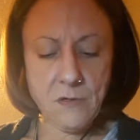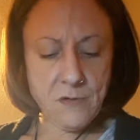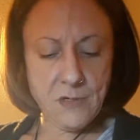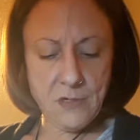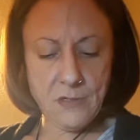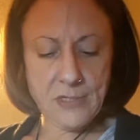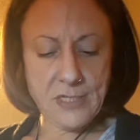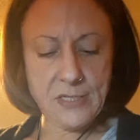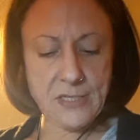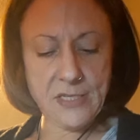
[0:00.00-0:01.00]
All right?
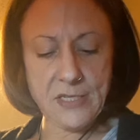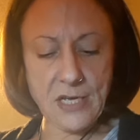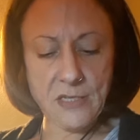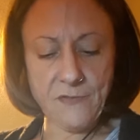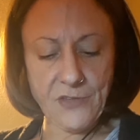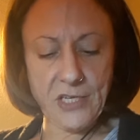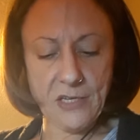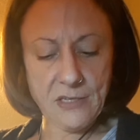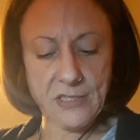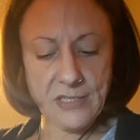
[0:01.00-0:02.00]
Sex
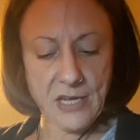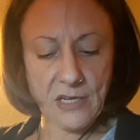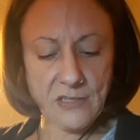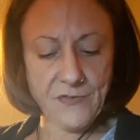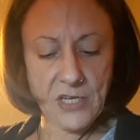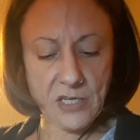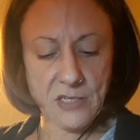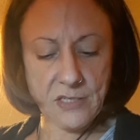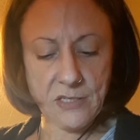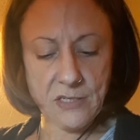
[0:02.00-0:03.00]

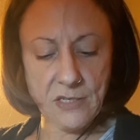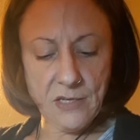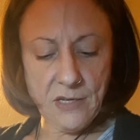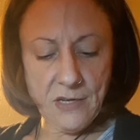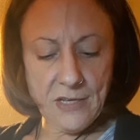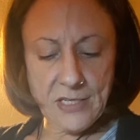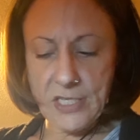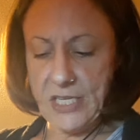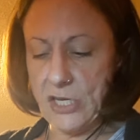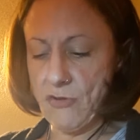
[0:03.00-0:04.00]
fix.
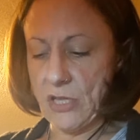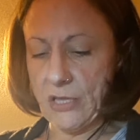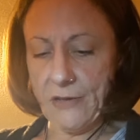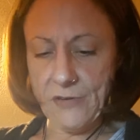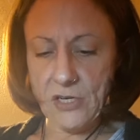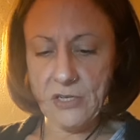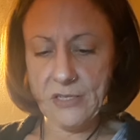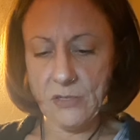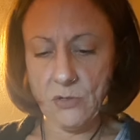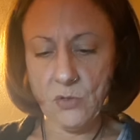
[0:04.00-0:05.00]
Secret lover.
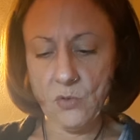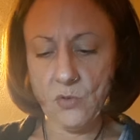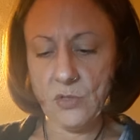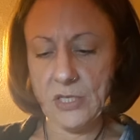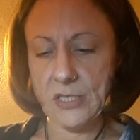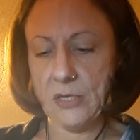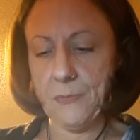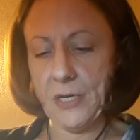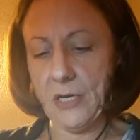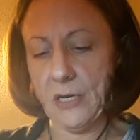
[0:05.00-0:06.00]
So this
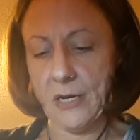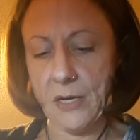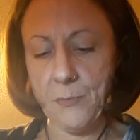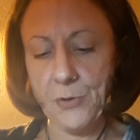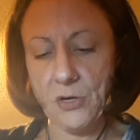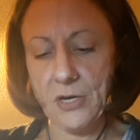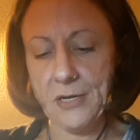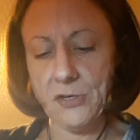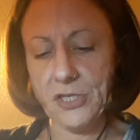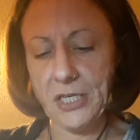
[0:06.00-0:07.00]
could be an emperor
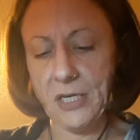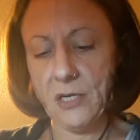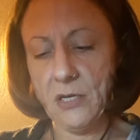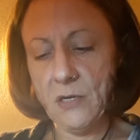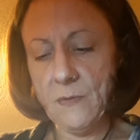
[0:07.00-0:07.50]
energy.